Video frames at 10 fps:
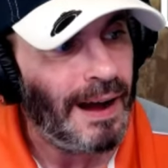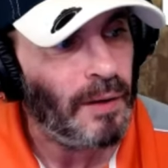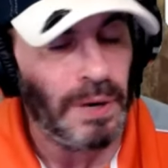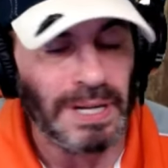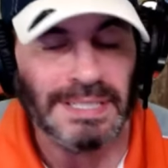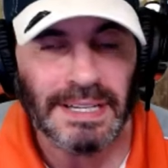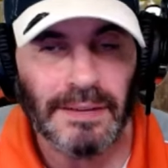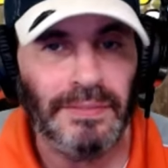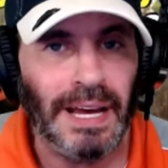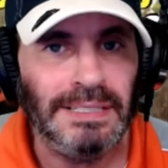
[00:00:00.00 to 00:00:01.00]
I want to see
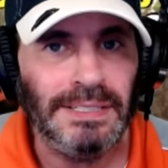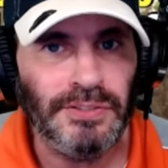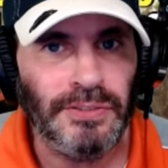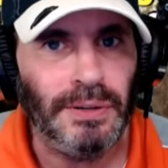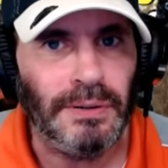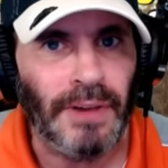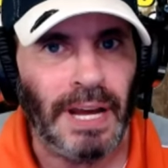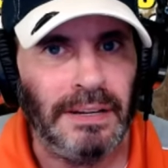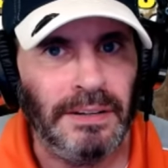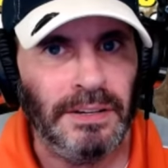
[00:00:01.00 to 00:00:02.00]
if that's true, if I
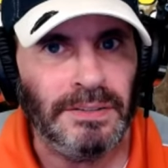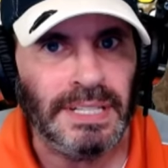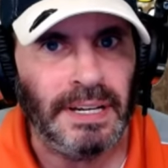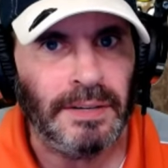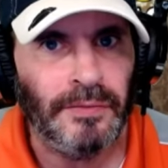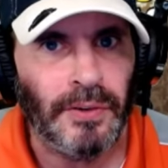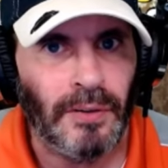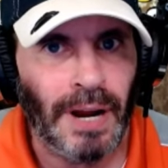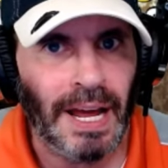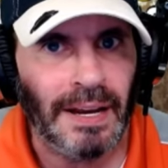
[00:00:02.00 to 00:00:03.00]
could use the
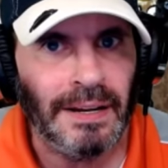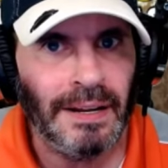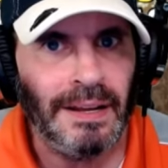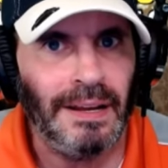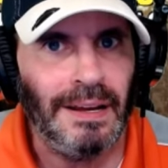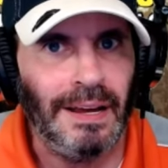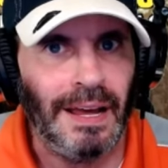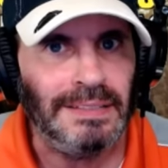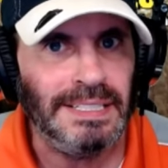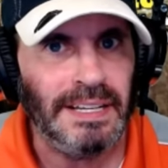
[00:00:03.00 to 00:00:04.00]
infrared
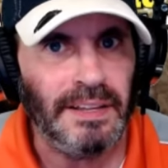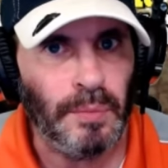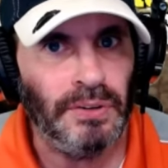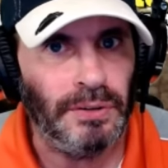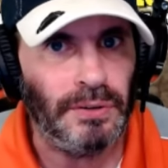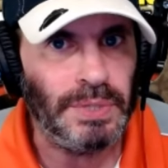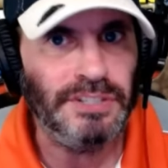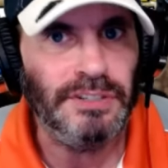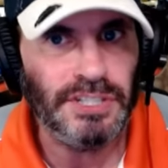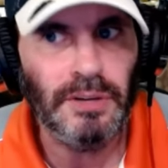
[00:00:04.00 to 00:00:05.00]
and see the balloon, which
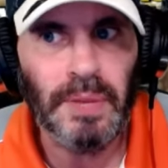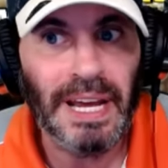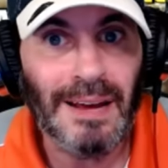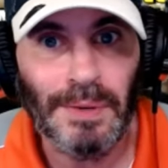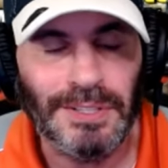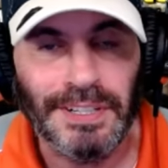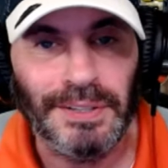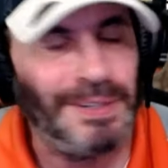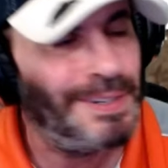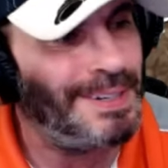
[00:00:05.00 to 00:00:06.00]
you should be able to.